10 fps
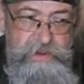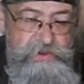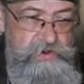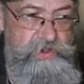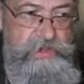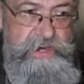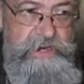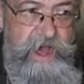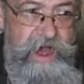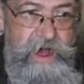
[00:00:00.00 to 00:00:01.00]
You
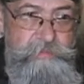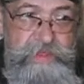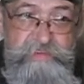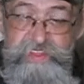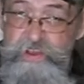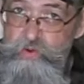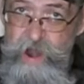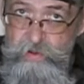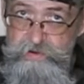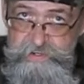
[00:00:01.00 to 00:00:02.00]
could, if the
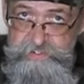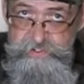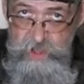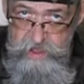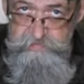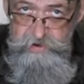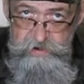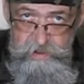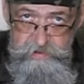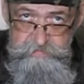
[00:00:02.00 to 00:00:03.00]
ground is soft
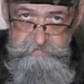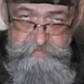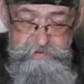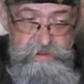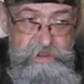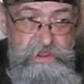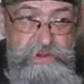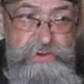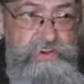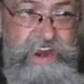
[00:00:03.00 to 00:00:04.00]
enough,
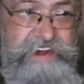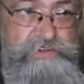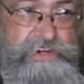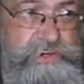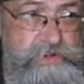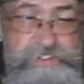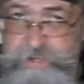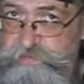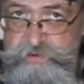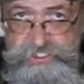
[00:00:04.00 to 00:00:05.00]
you could actually use
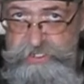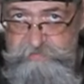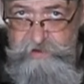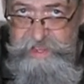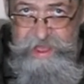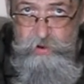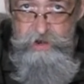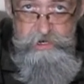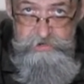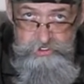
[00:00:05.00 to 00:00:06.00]
it for shoveling out
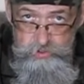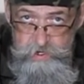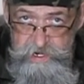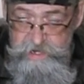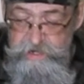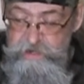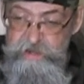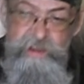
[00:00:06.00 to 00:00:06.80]
a latrine.